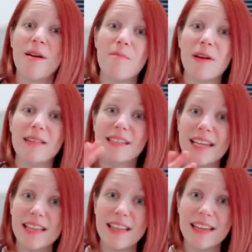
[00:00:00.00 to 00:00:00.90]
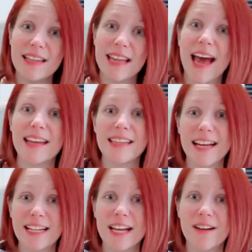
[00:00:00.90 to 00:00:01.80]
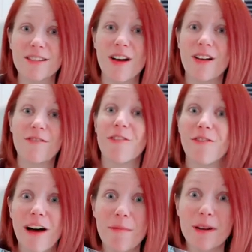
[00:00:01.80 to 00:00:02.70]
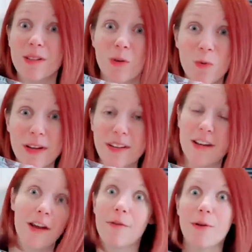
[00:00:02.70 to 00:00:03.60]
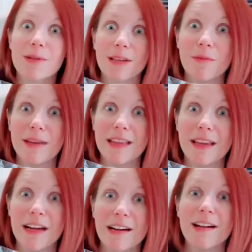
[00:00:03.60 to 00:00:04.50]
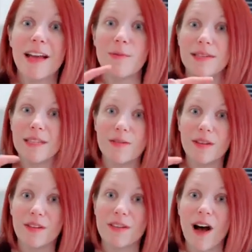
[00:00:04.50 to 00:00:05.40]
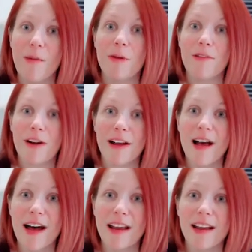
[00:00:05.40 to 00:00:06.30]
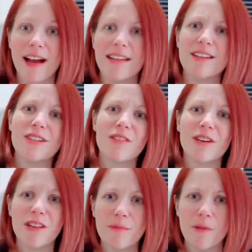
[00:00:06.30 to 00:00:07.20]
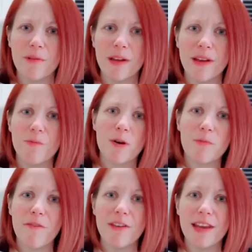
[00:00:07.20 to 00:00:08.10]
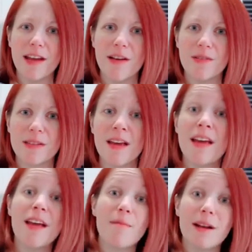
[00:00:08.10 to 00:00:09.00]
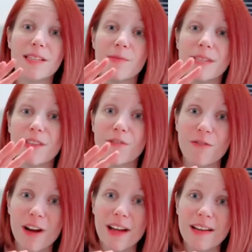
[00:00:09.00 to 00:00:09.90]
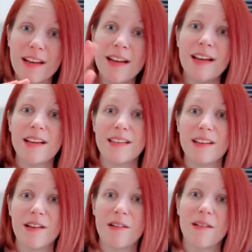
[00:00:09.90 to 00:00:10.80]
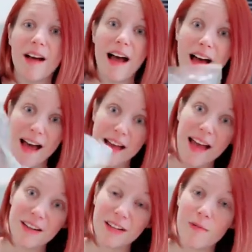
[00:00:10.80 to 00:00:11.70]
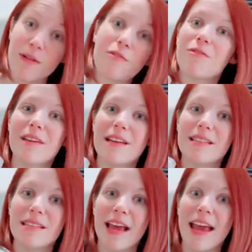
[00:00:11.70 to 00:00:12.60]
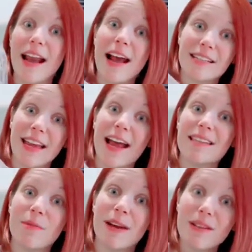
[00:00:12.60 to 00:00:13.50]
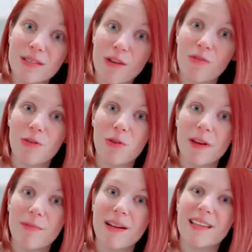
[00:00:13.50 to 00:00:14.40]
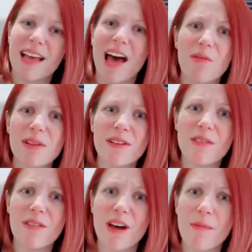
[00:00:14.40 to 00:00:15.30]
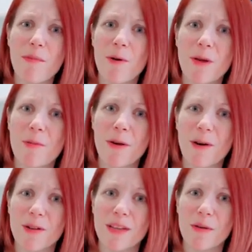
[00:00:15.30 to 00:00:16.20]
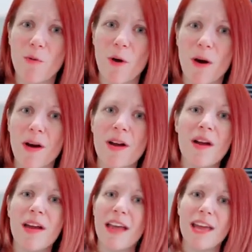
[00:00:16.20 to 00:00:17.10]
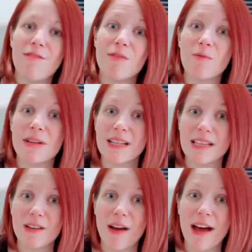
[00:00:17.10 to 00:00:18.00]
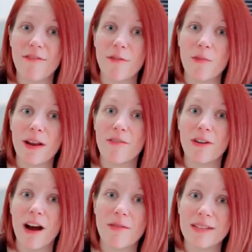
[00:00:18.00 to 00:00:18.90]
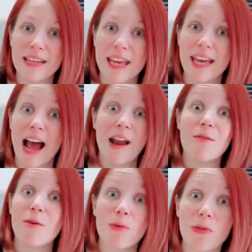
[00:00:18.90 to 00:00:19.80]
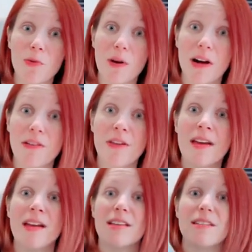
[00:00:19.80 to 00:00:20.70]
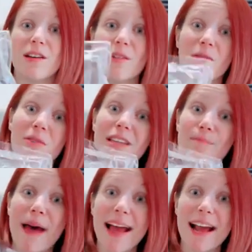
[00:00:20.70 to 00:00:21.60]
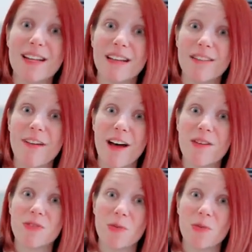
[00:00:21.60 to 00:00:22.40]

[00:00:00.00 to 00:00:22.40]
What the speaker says: But seeing this, I had to take a chance on it for $5. Who wouldn't? You never know what's gonna be in there. It was still at the top whenever I got it. I did show a clip of it in one of my videos because it was at the front. So I actually went through this and actually had someone else go through it because I don't really know a lot about Pokemon cards anymore. Even the ones I still have from whenever I was a kid, I don't know what they're worth. So this bag actually values